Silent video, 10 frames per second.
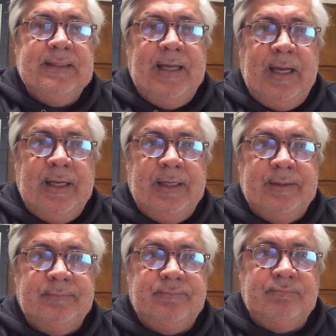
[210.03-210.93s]

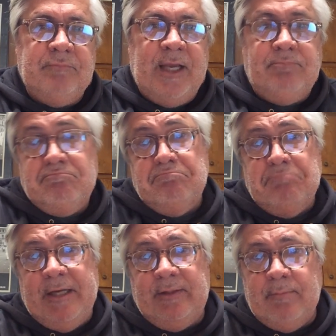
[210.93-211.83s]
that
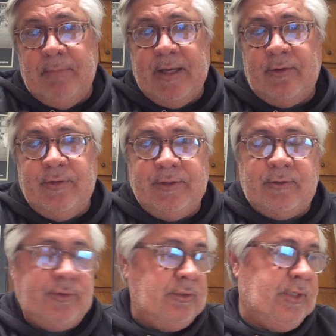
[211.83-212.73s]
made them better than
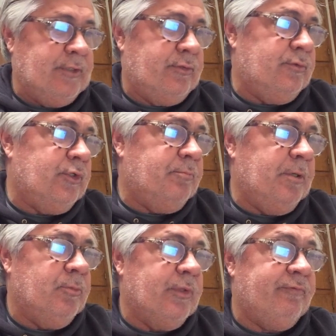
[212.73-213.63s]
their successors, the
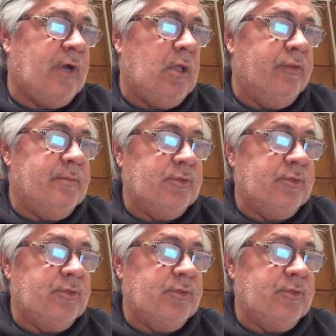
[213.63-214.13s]
people that followed them.